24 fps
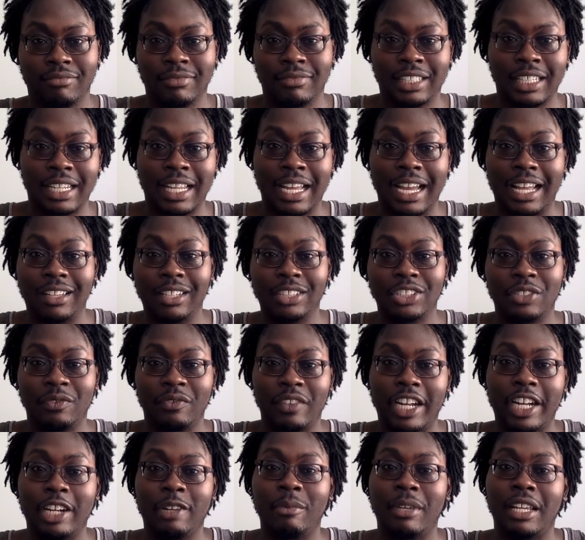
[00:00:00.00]
the college
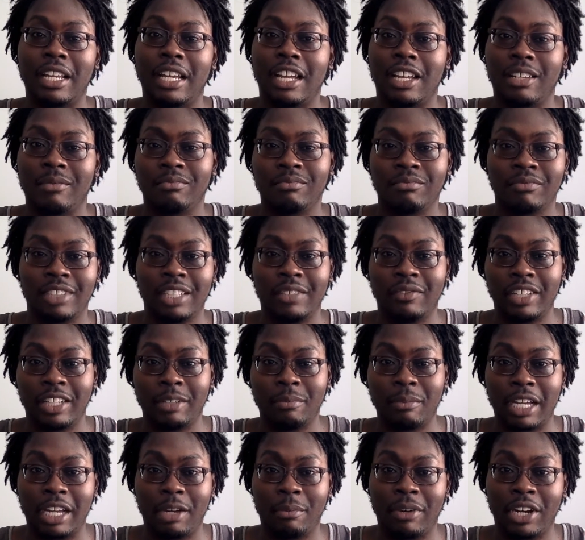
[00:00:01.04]
environment, I'm living
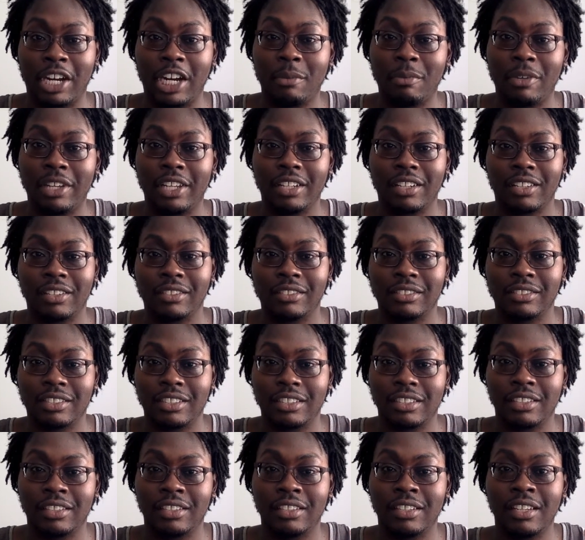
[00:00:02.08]
in my apartment close
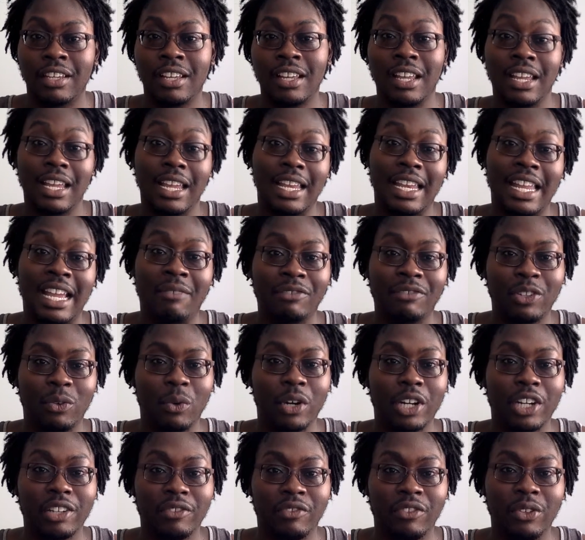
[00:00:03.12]
to, and have to
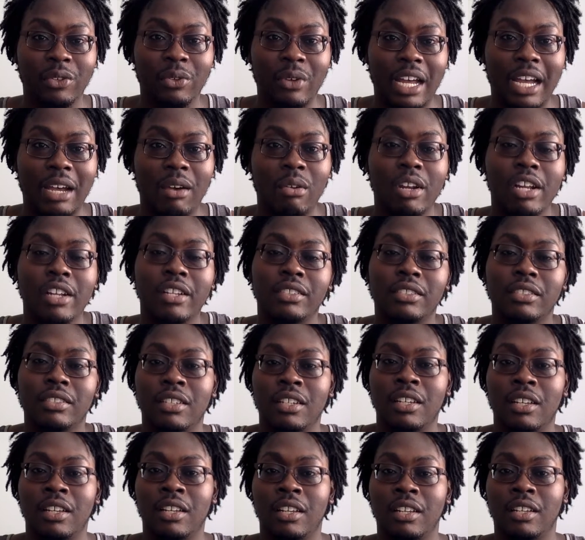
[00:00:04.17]
work a few hours.
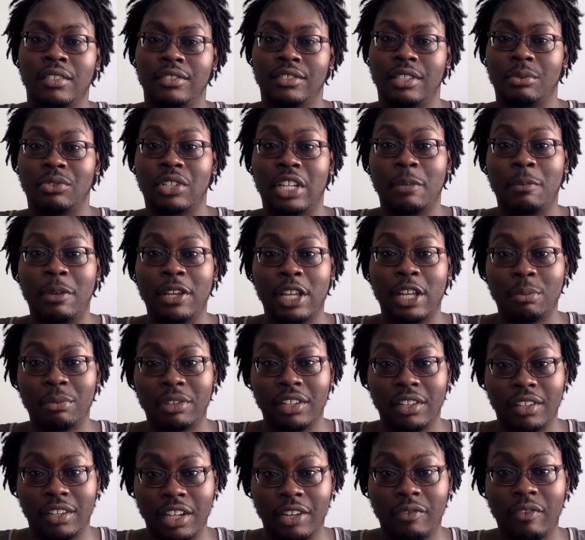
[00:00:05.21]
So I'm trying to pick up
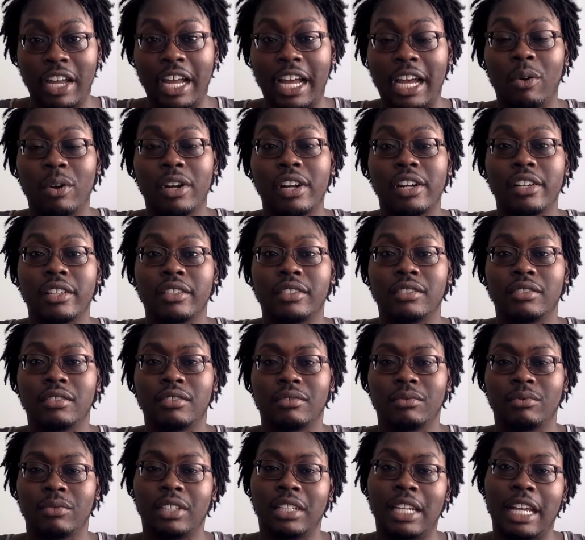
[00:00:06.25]
enough hours,
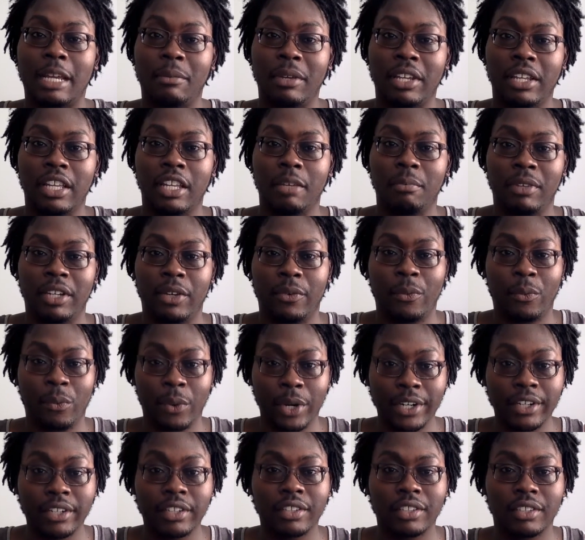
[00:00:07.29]
well not pick up, but
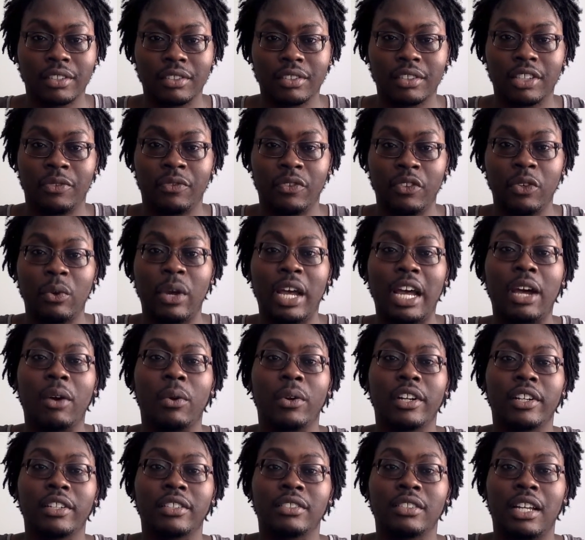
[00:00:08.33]
work a few
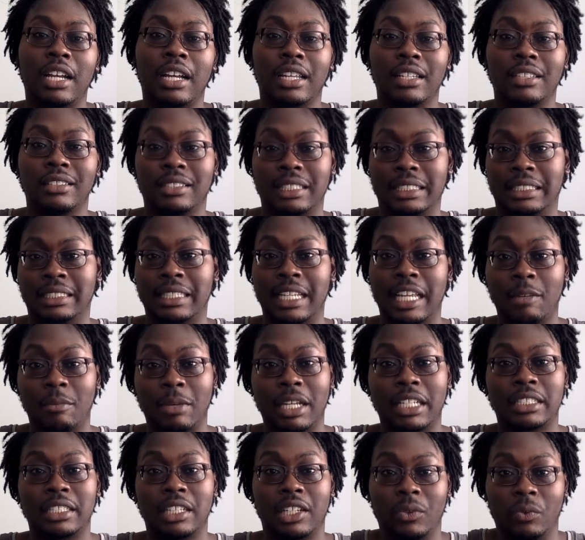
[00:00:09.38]
hours so I can sustain
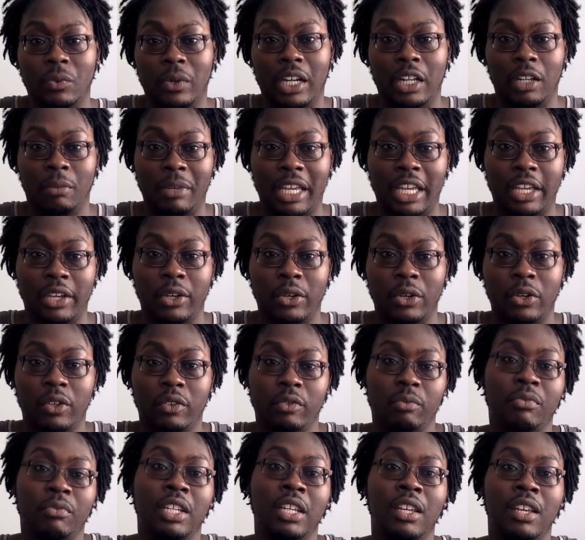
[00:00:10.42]
myself while I'm at
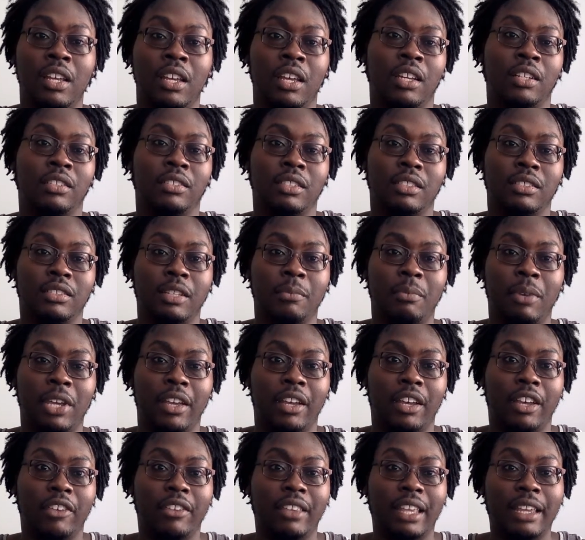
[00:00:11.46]
home, just to pay
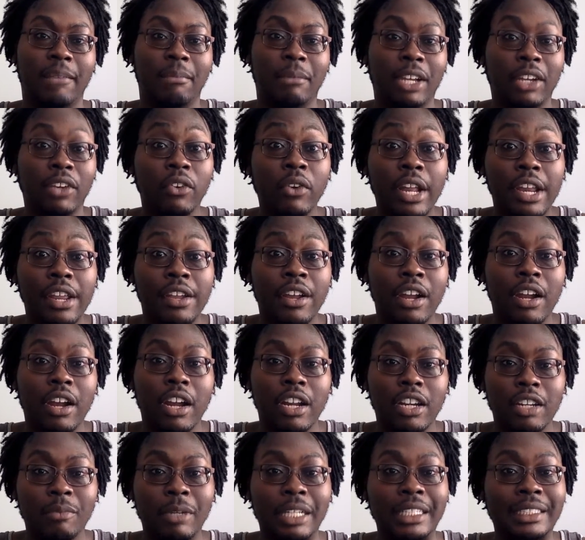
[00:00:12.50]
off like my credit
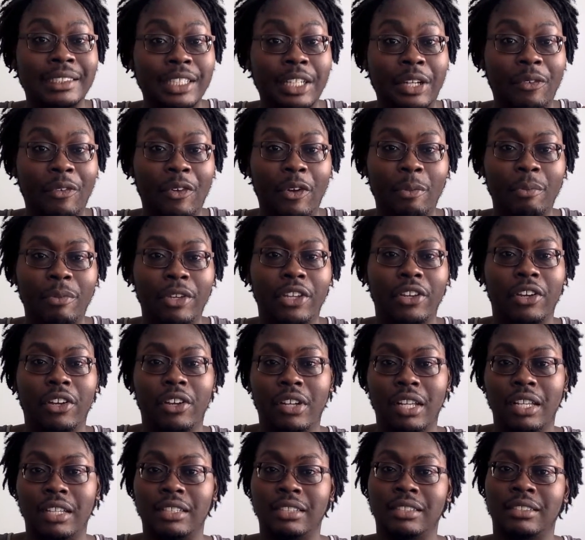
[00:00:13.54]
card and my cell phone bill,
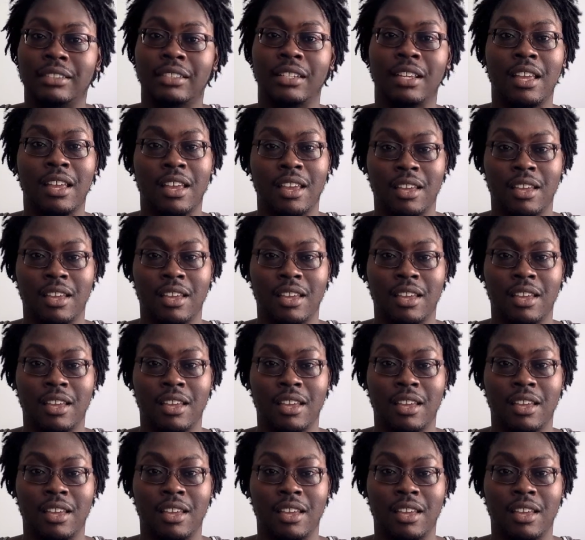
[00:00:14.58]
because